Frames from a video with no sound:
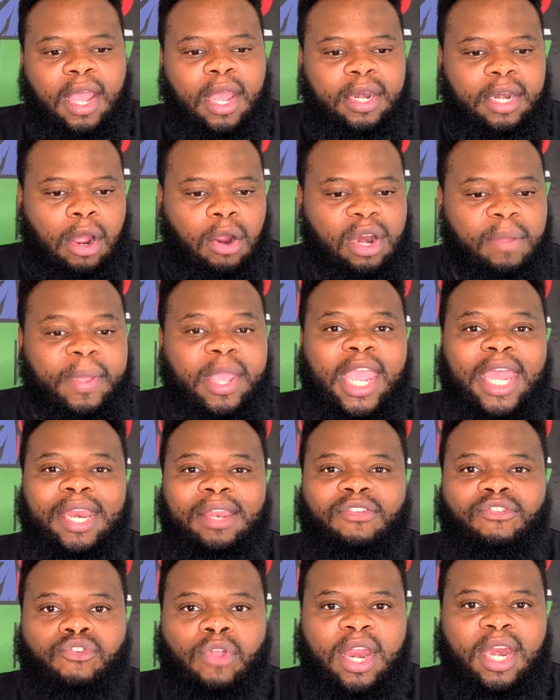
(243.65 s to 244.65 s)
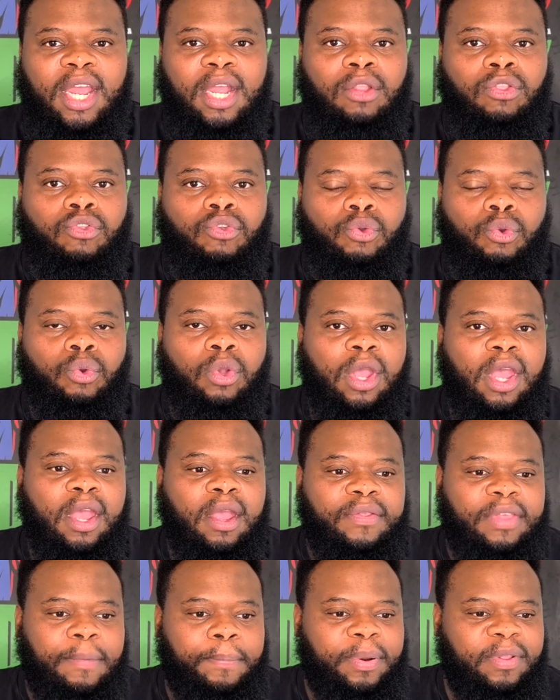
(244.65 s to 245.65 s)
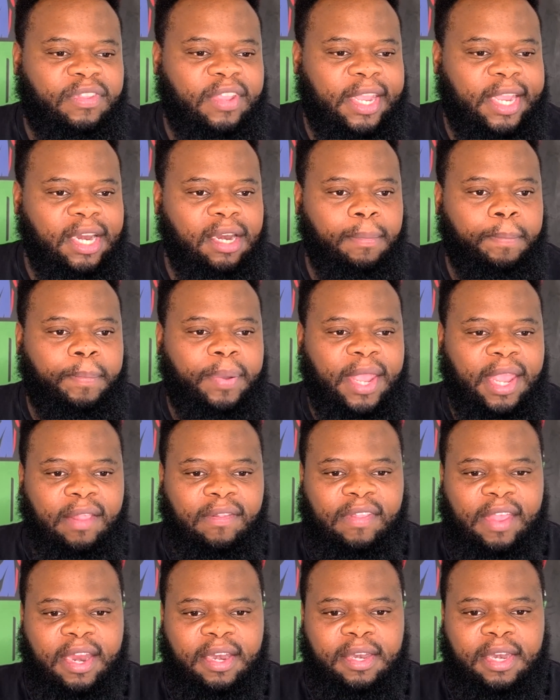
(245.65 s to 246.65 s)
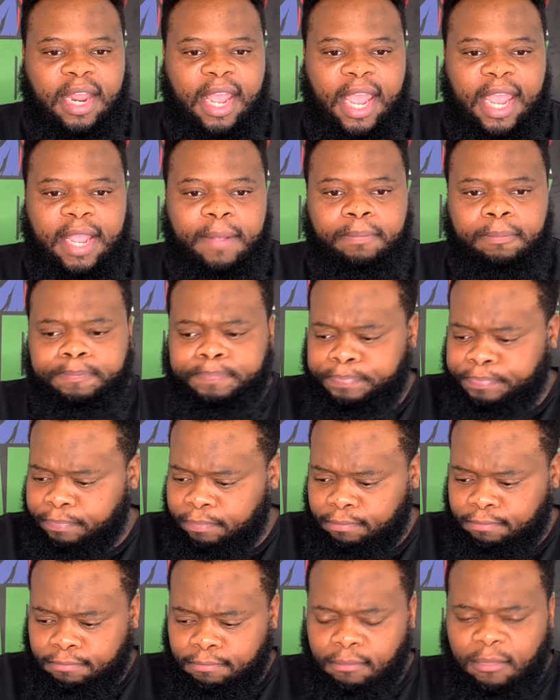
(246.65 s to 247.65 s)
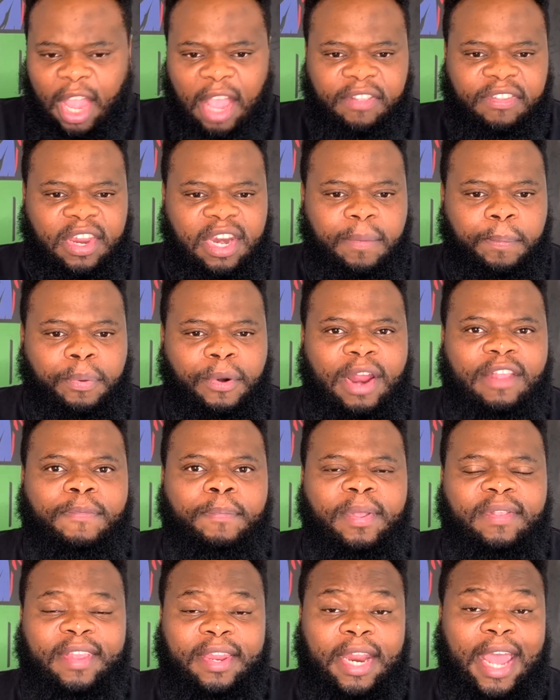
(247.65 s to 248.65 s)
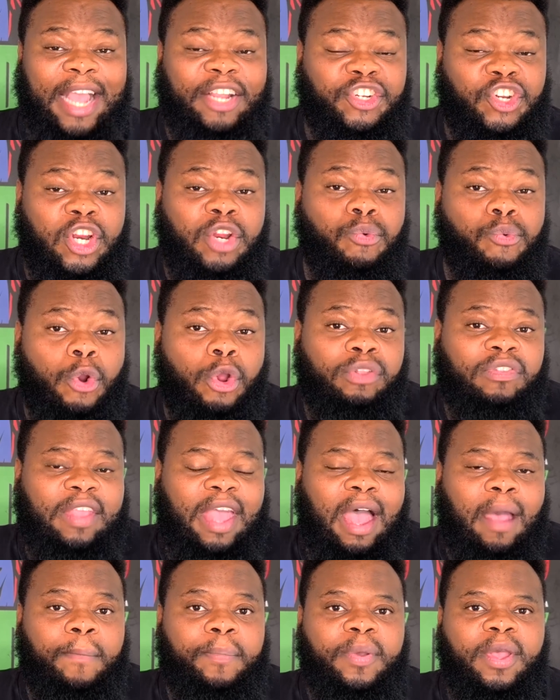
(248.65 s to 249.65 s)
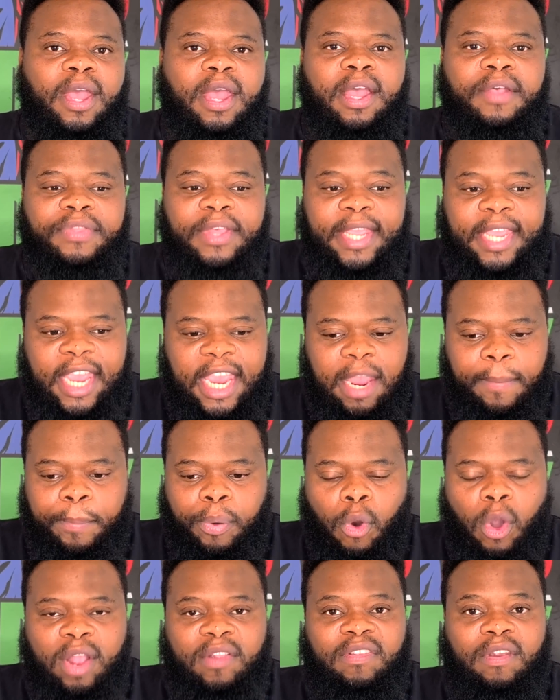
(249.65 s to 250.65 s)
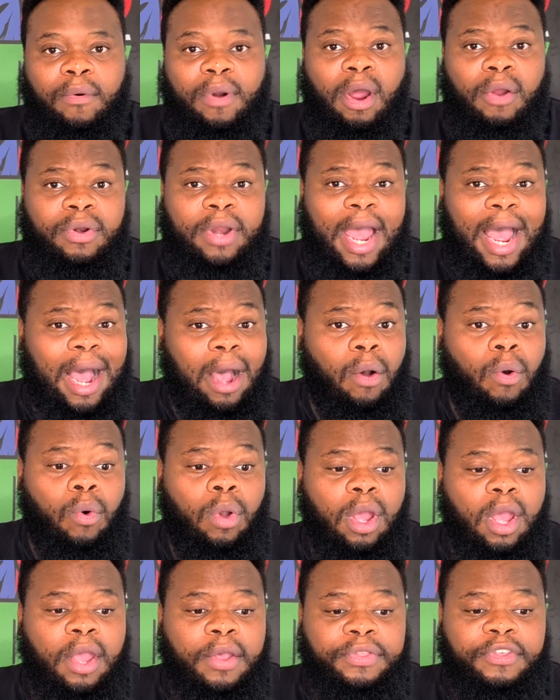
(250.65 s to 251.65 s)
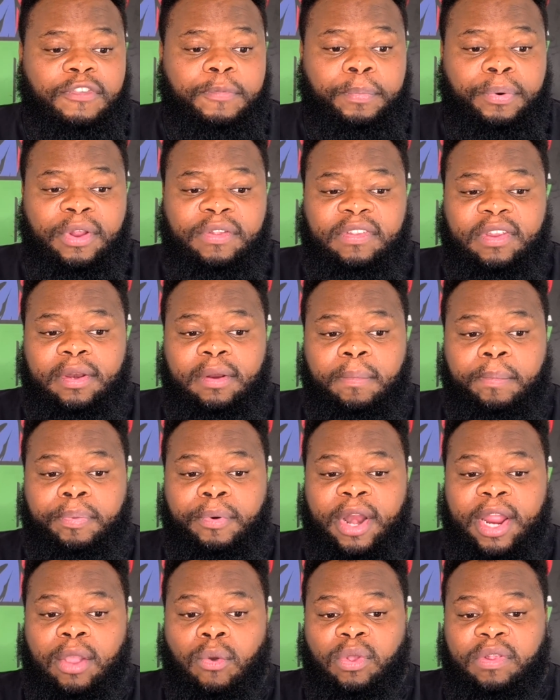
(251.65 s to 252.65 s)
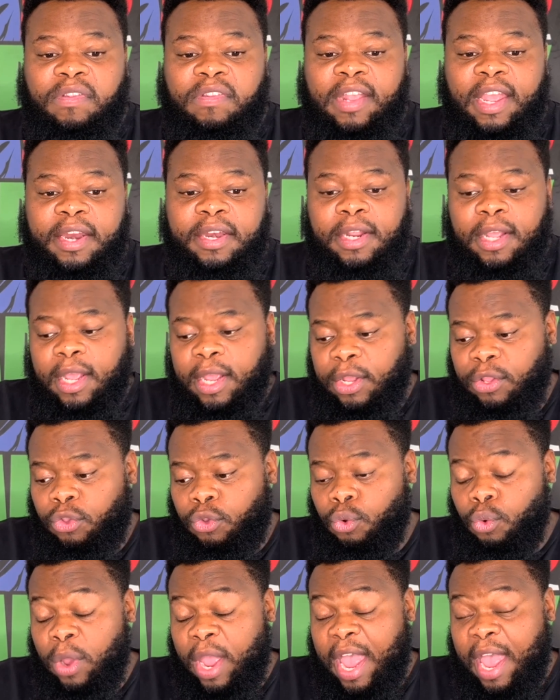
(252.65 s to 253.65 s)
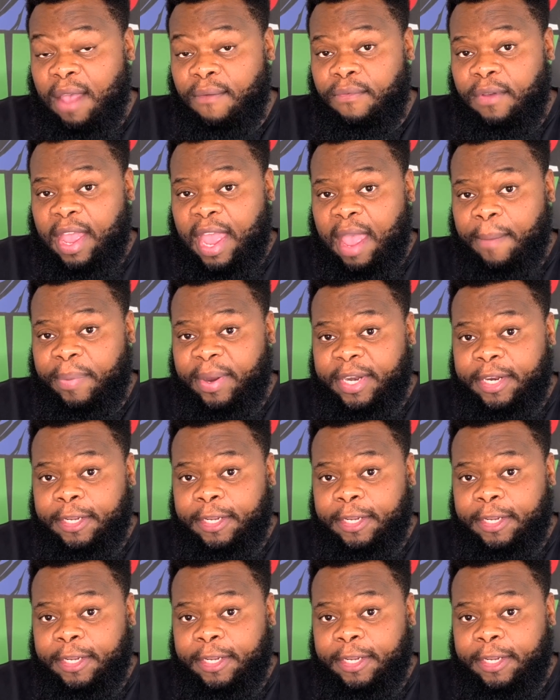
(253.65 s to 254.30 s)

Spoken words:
Now, let me get straight into that particular piece, and a city press piece that actually wrote up the key points around how this prison break was said to have happened.